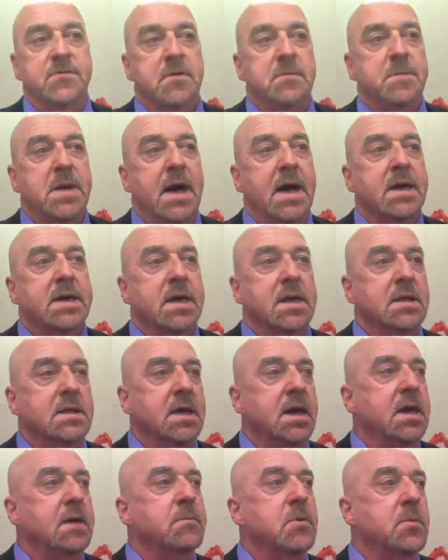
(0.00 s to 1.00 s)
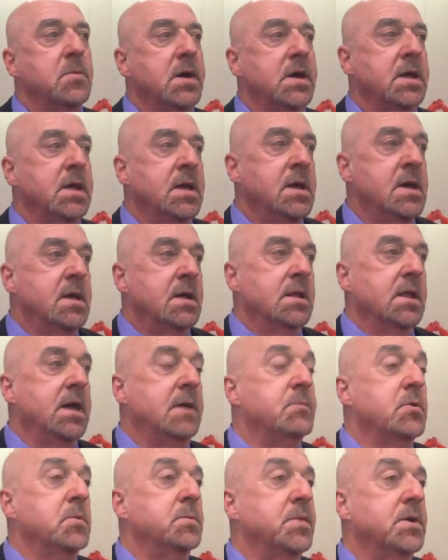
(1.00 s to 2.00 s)
for backing labor, but
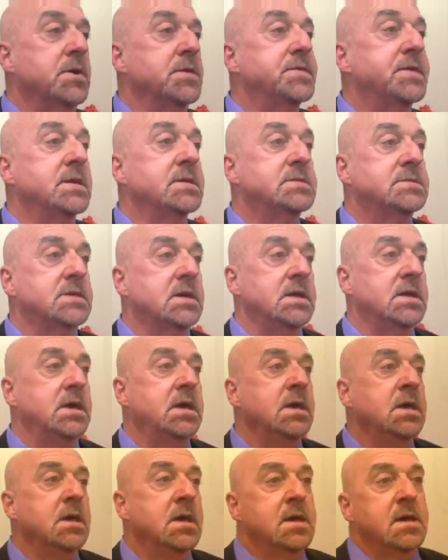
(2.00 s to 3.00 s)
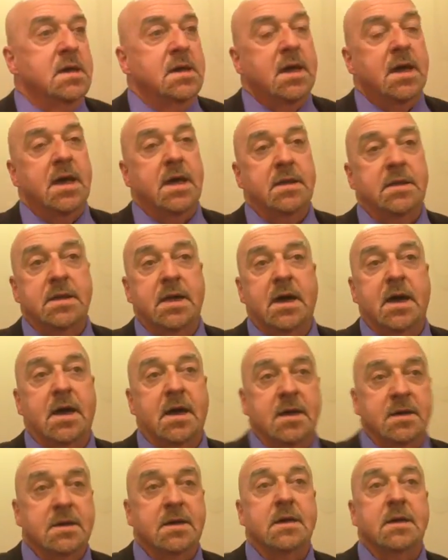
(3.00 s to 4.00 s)
labor built this city. And
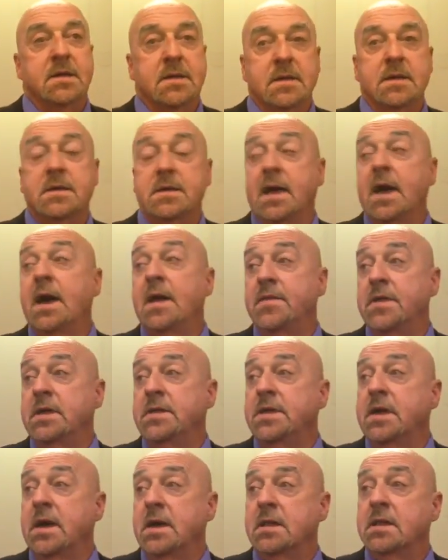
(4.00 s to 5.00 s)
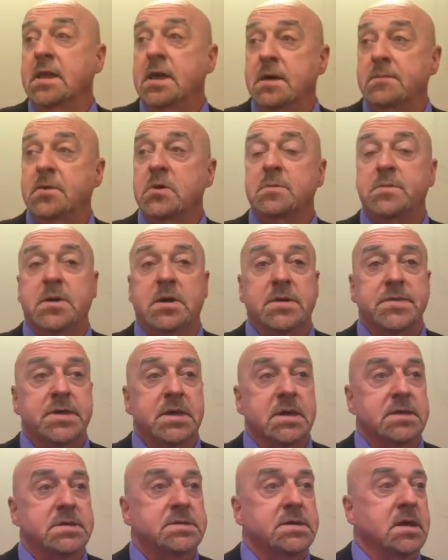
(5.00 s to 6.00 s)
they did. Labor built this
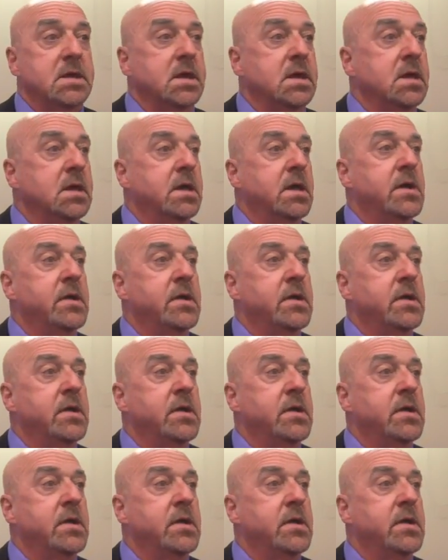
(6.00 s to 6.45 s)
city.